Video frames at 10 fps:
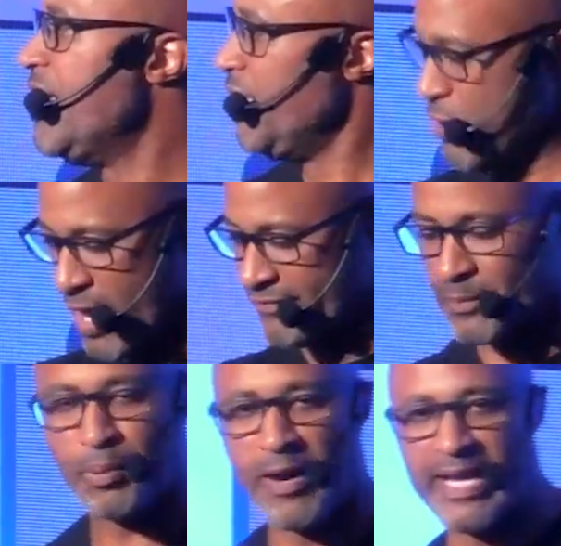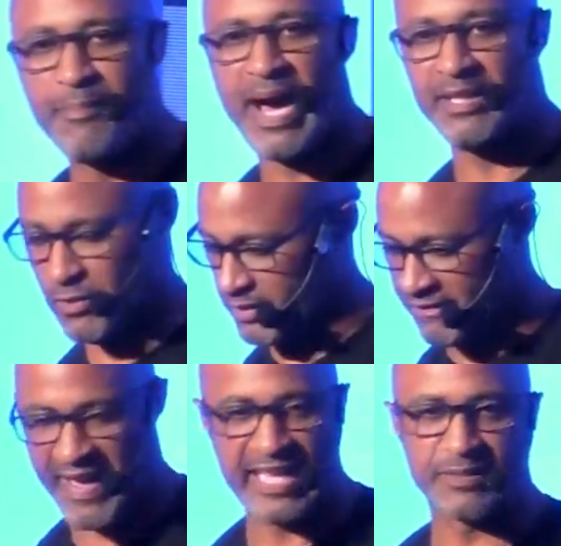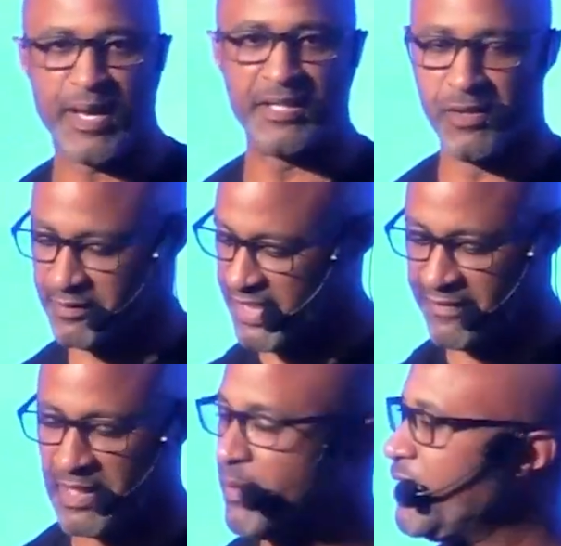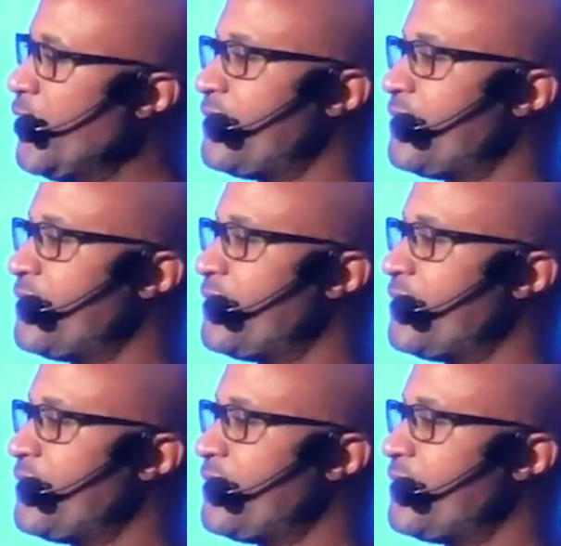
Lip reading: You don't have to pray about it. You don't have to fast about it. You don't have to give any money. You don't have to